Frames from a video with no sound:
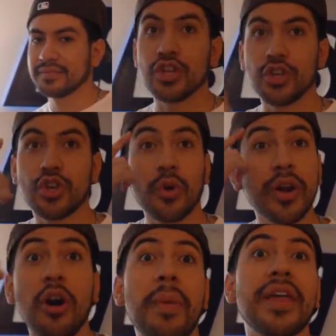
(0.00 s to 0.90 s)
you're
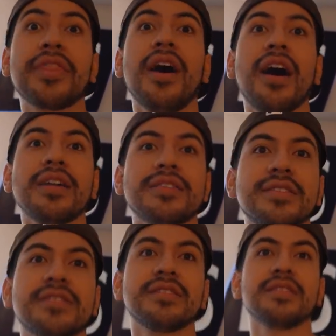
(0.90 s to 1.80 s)
in all my
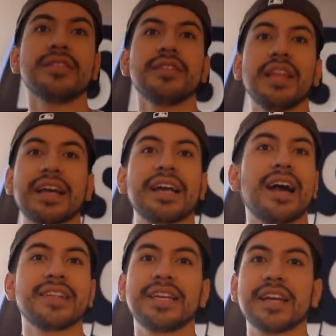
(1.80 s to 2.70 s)
thoughts like i
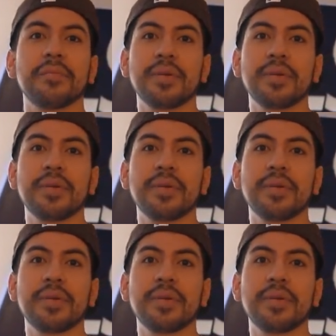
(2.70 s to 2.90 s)
gotta take a